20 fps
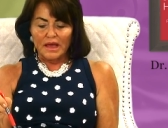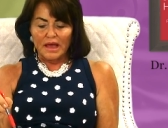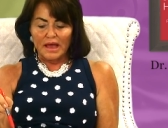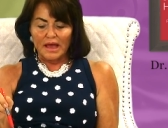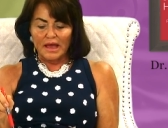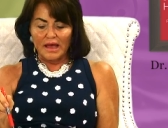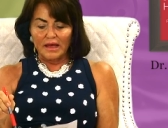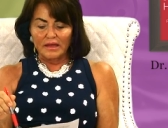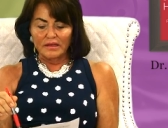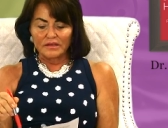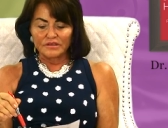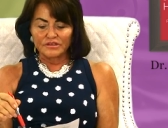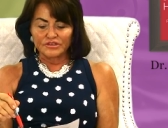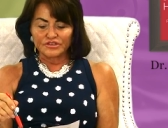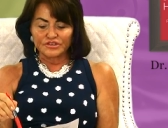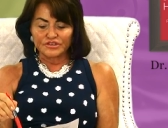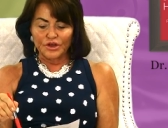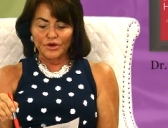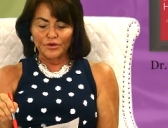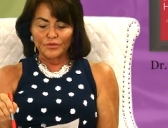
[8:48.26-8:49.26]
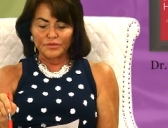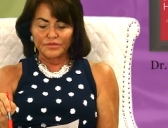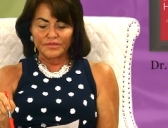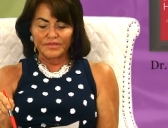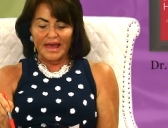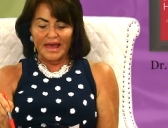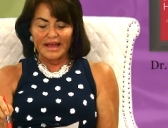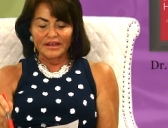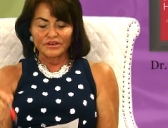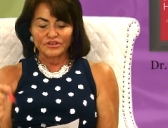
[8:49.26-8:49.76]
Uh, so
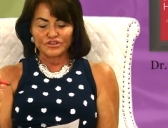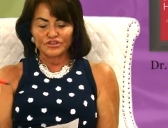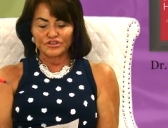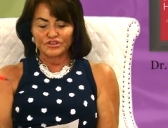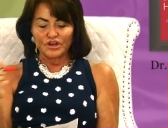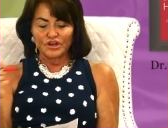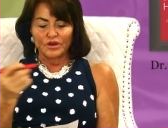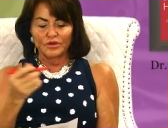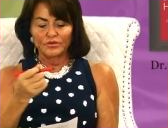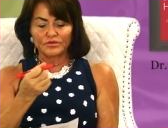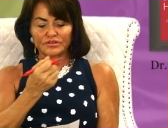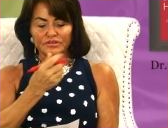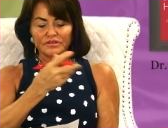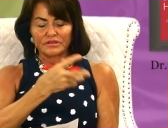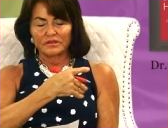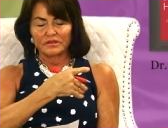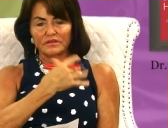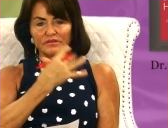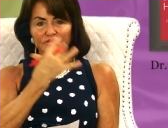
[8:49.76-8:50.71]
that shows,